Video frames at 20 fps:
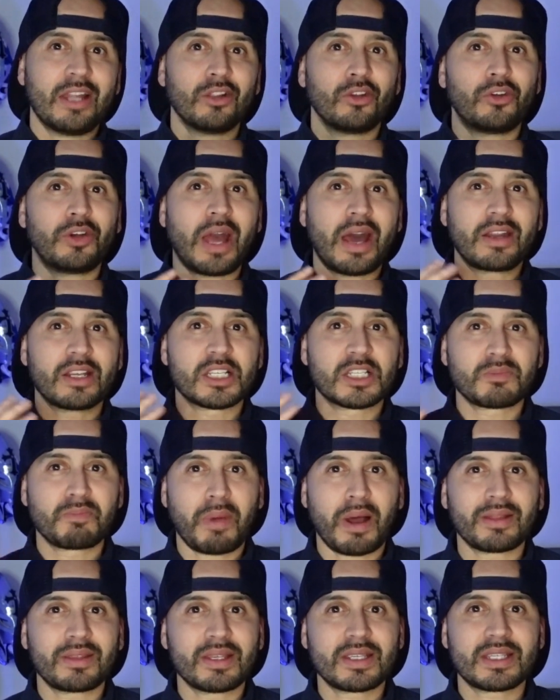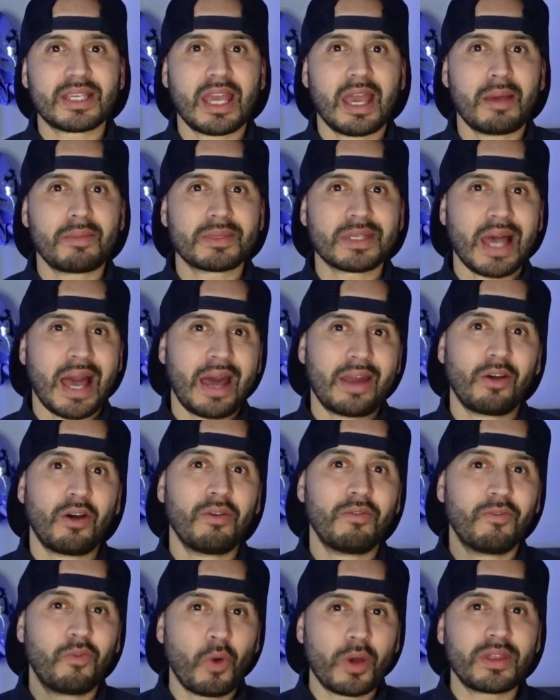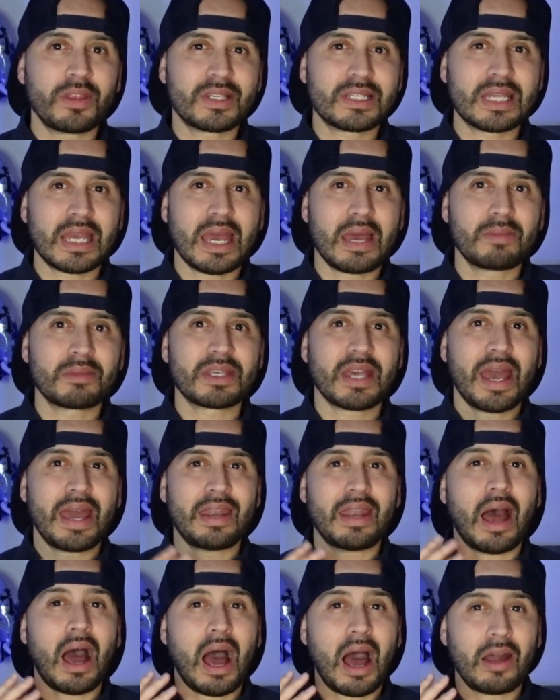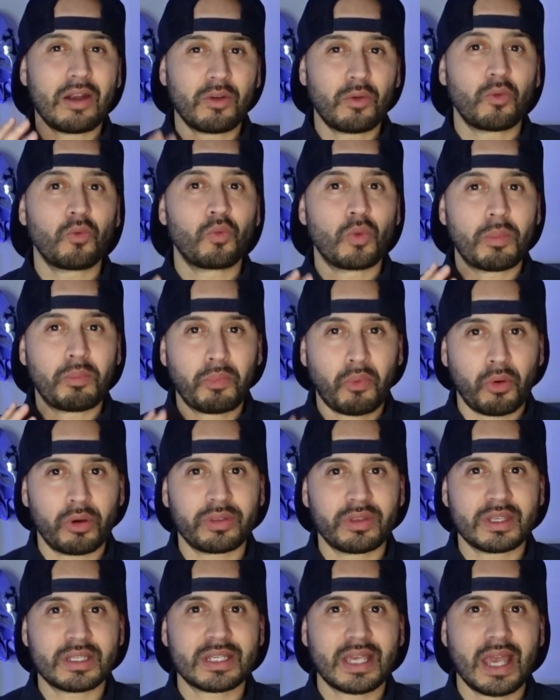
and learn how to spot the scams, how to avoid the scams, and how to report the